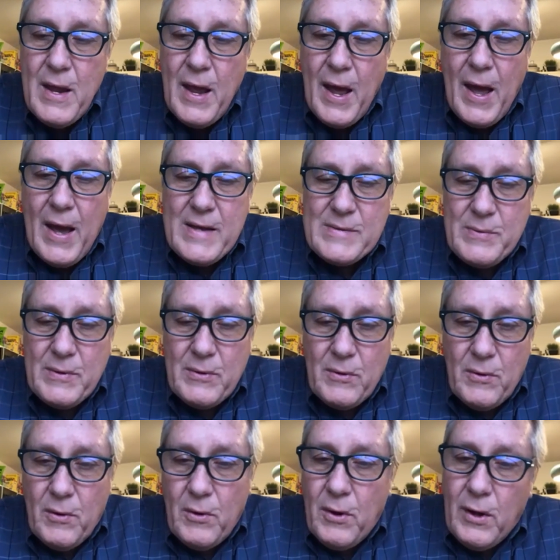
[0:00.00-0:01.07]
As with
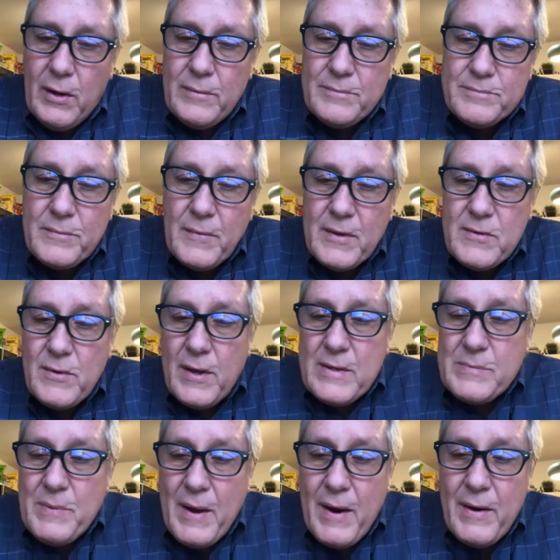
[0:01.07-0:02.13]
all
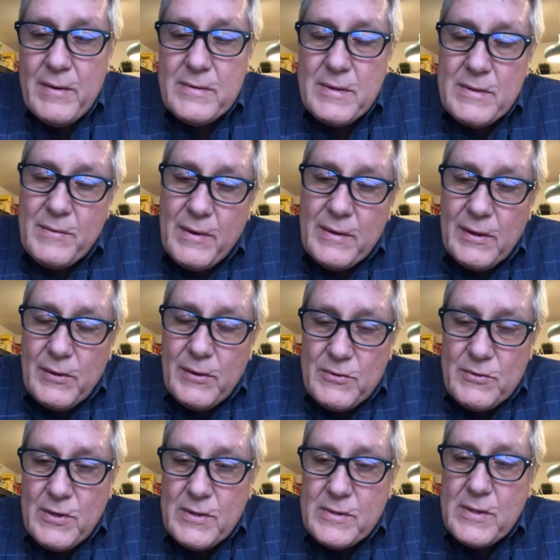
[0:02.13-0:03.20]
transparency
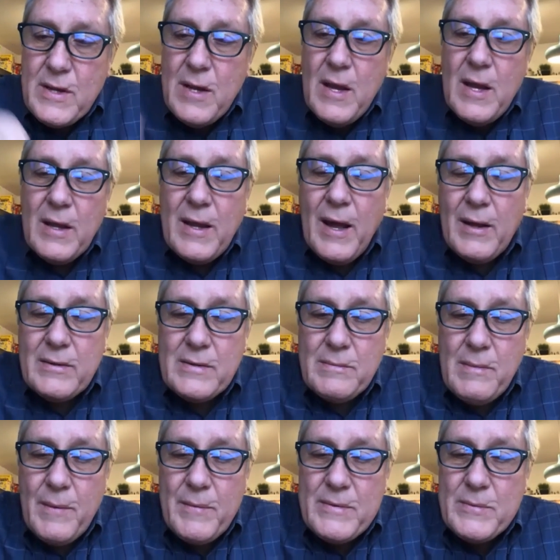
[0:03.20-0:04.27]
resolutions, council
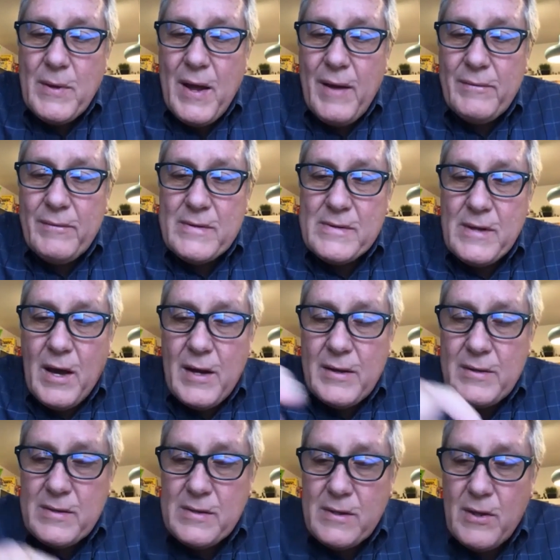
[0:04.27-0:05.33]
members will have to sign a
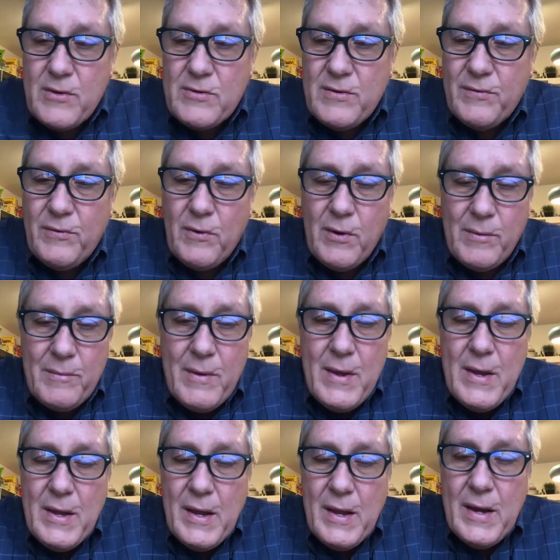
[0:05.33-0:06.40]
disclosure form
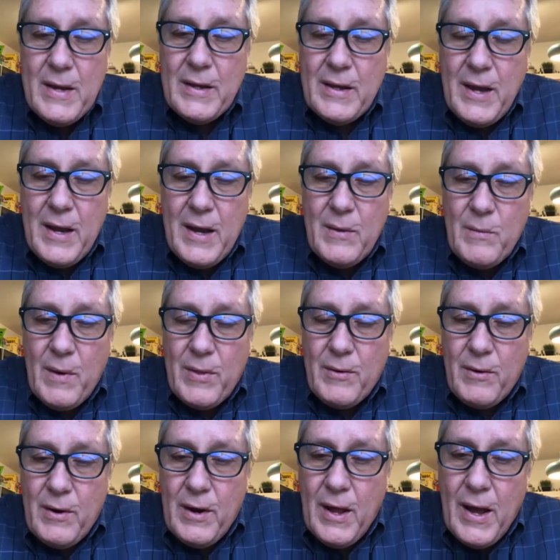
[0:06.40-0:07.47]
indicating whether
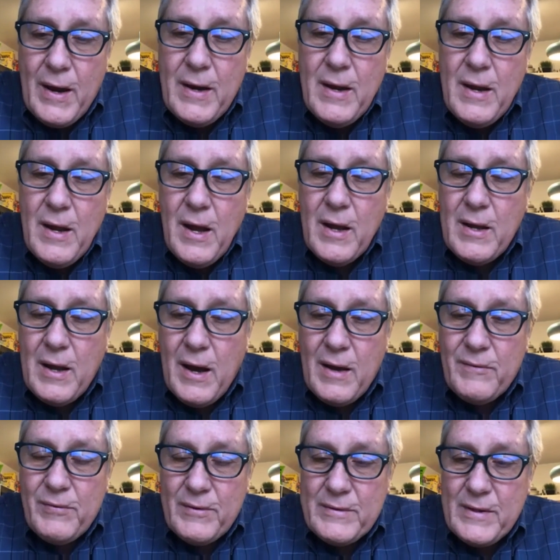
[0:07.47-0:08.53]
or not a
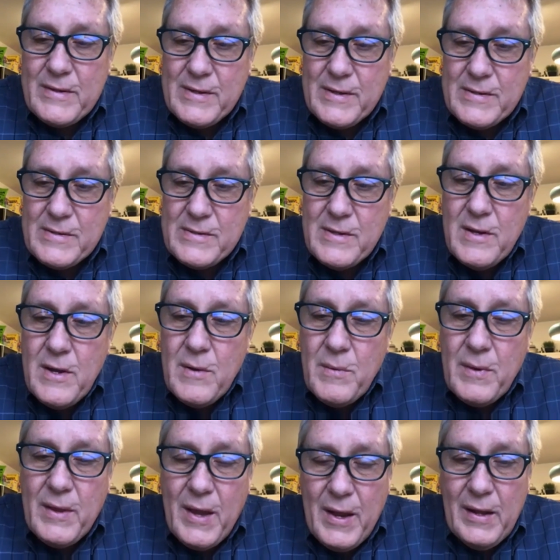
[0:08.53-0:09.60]
conflict exists
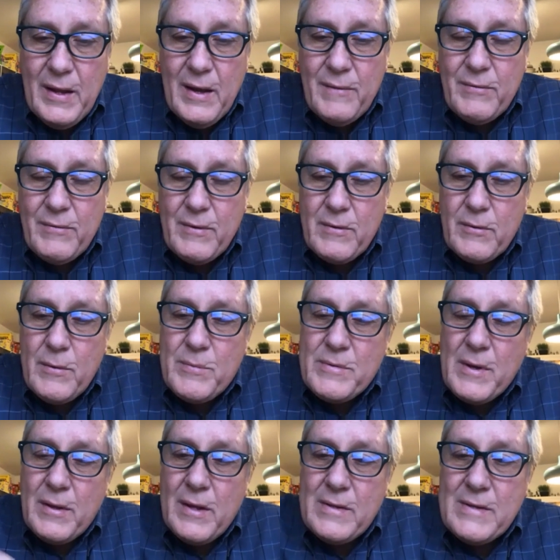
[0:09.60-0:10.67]
with any of the groups
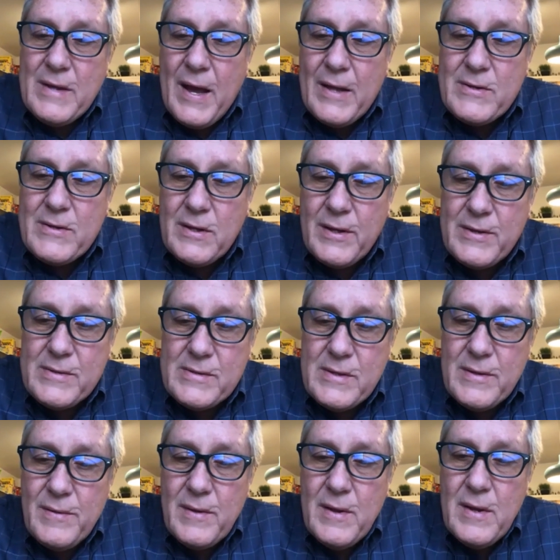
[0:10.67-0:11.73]
on the attached
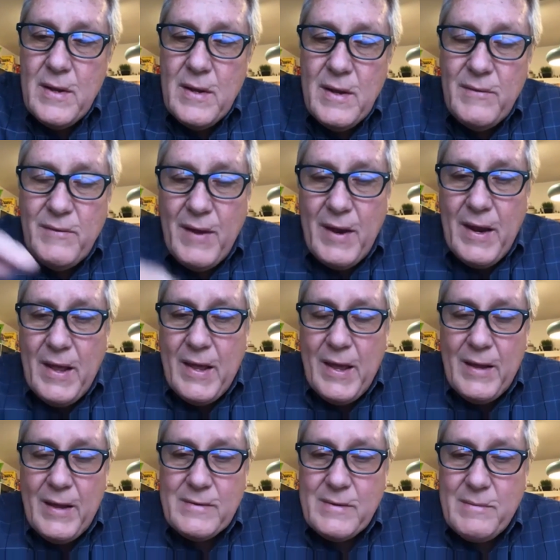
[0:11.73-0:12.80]
list. If any
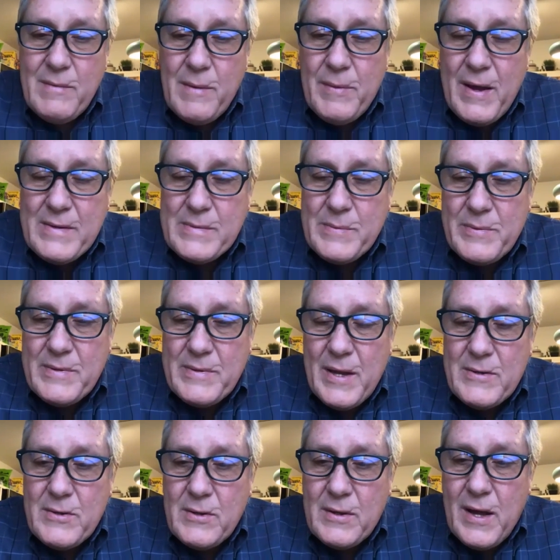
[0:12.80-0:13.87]
council member has a
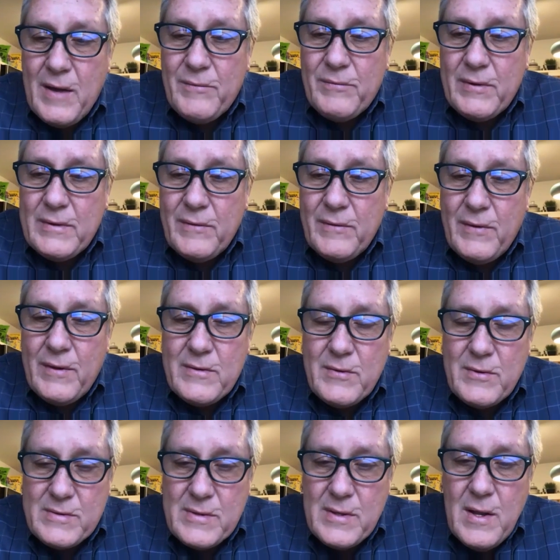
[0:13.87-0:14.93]
potential conflict of
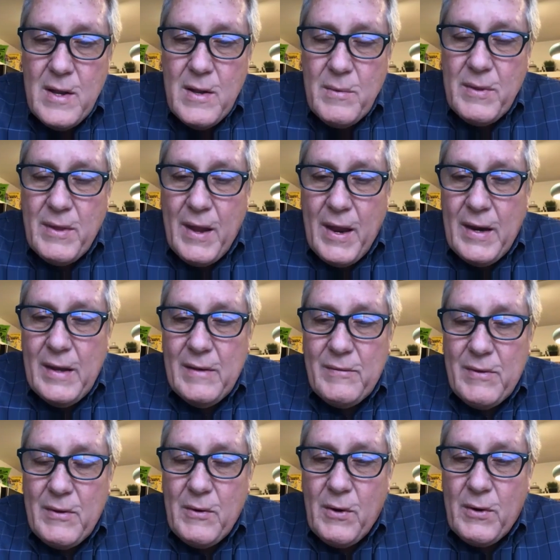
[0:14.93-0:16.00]
interest with any
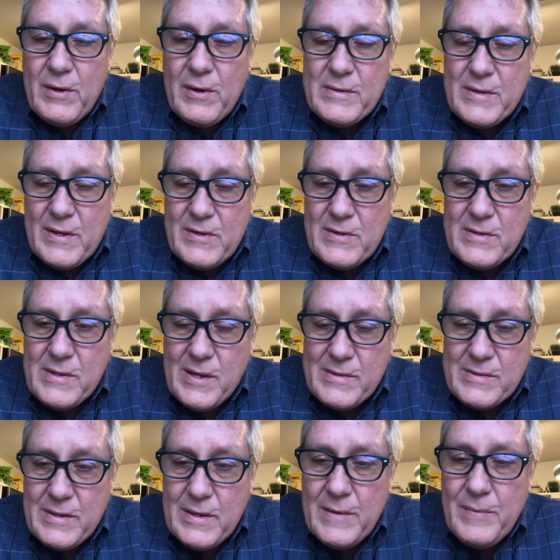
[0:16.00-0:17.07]
of the organizations
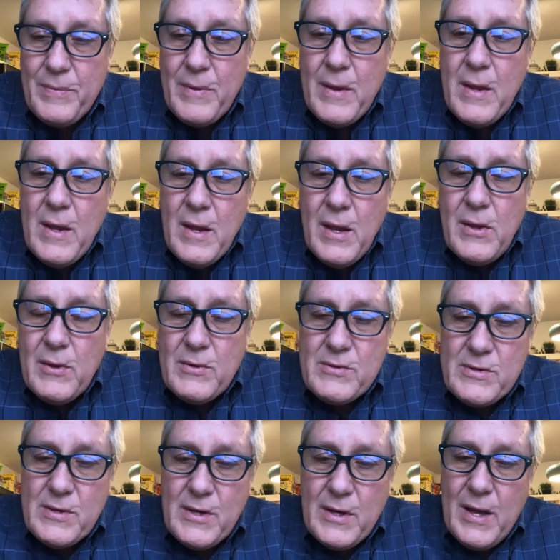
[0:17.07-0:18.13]
listed, he or
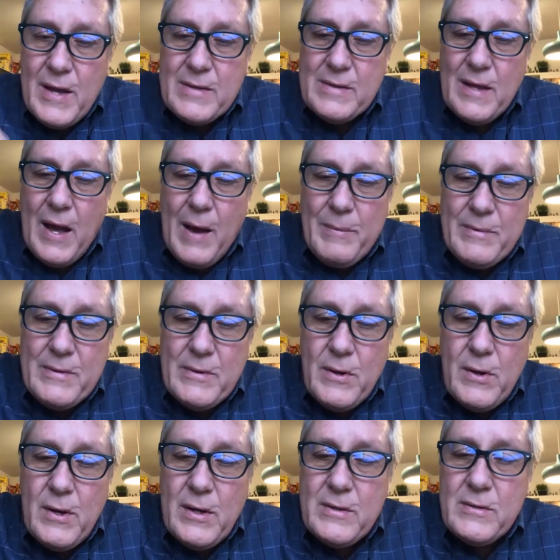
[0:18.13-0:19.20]
she has the
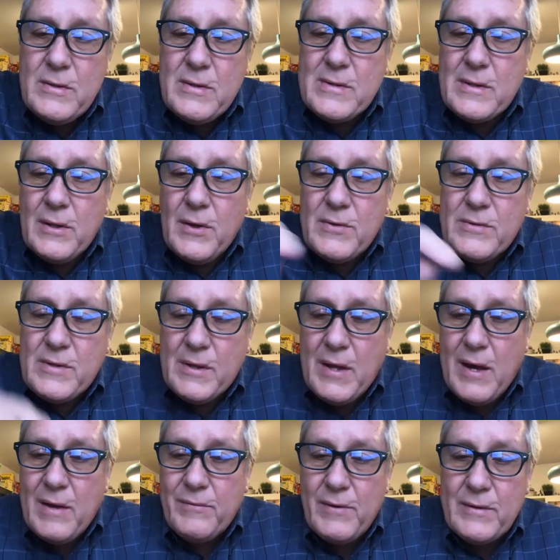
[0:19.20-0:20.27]
opportunity to disclose the
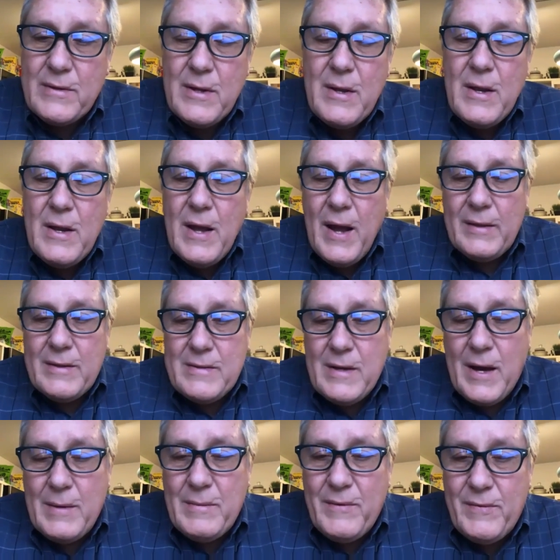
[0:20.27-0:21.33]
conflict at the
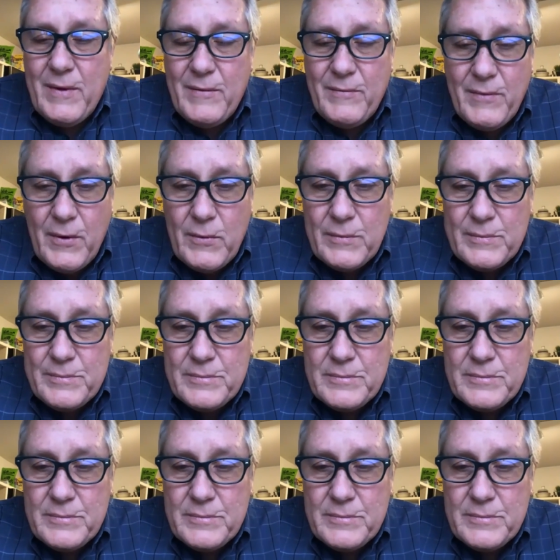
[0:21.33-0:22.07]
time of their vote.